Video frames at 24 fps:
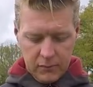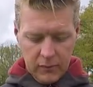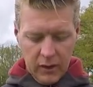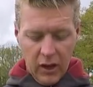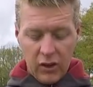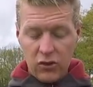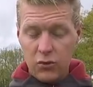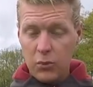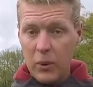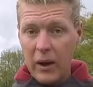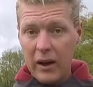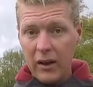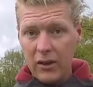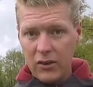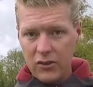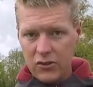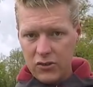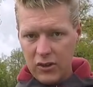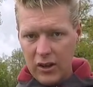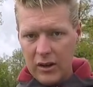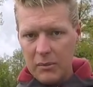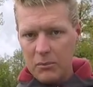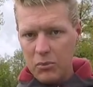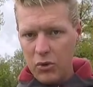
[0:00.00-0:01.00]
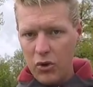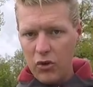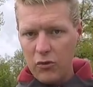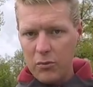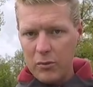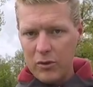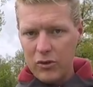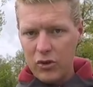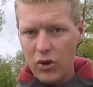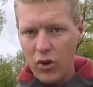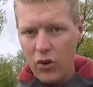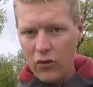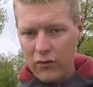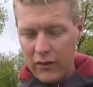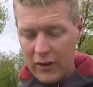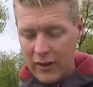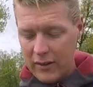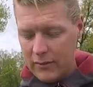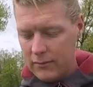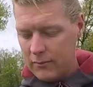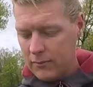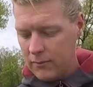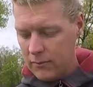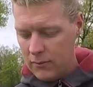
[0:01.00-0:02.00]
as well as an improvement over
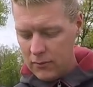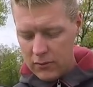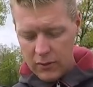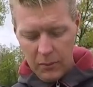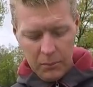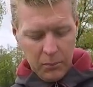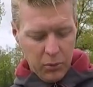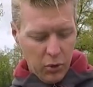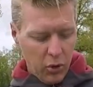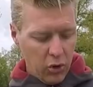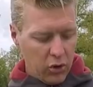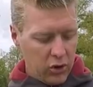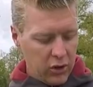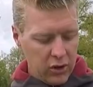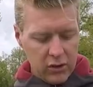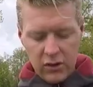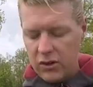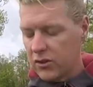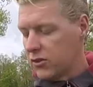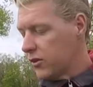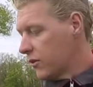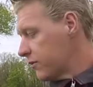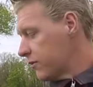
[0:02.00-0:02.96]
the brokenness of